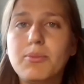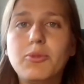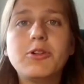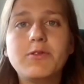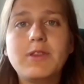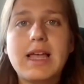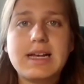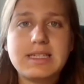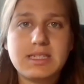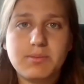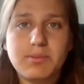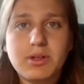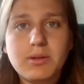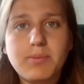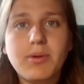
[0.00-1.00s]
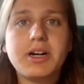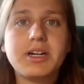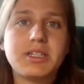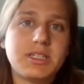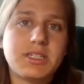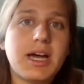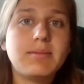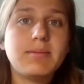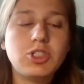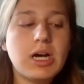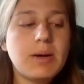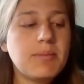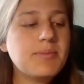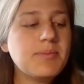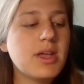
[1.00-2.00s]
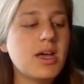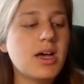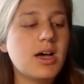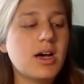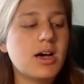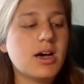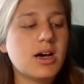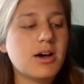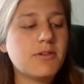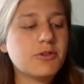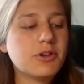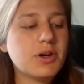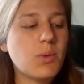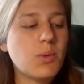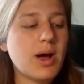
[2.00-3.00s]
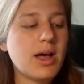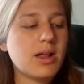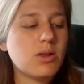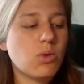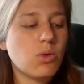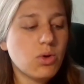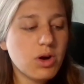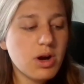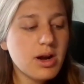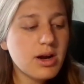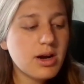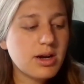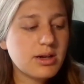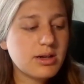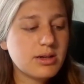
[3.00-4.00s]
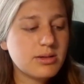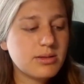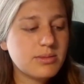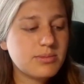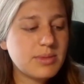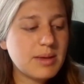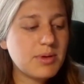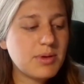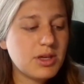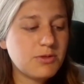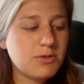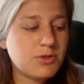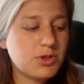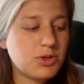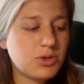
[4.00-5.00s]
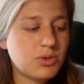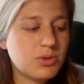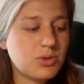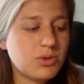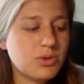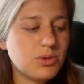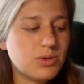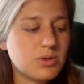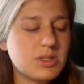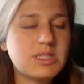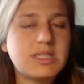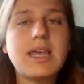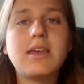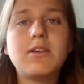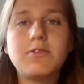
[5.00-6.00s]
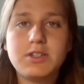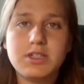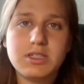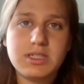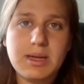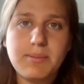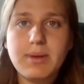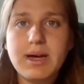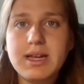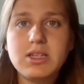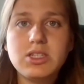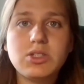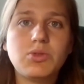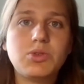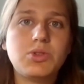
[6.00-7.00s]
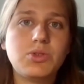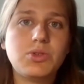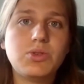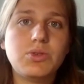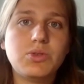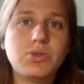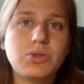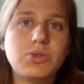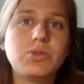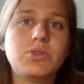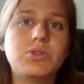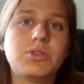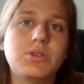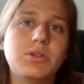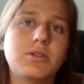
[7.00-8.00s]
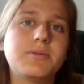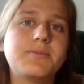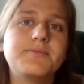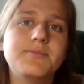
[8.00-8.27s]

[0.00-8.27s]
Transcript: more flexible part-time job, for a while, or maybe if you saved some money so you could